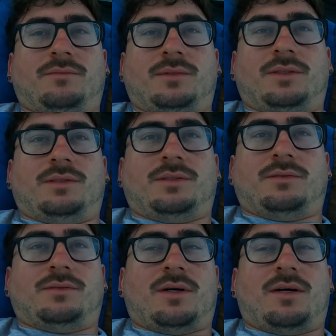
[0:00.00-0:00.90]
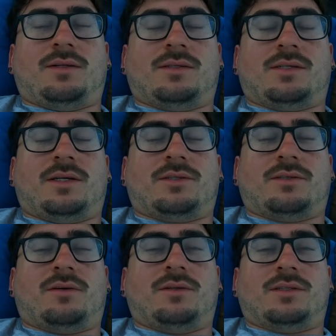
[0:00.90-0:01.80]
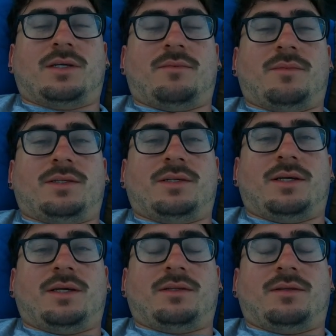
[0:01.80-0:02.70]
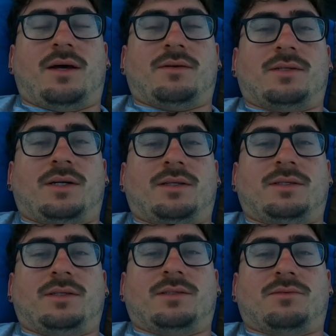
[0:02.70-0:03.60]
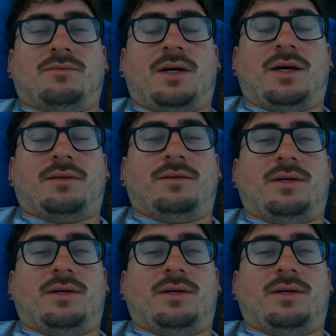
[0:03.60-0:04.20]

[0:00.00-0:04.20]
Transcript: there's condensation all inside my tent. The outside of the tent's wet.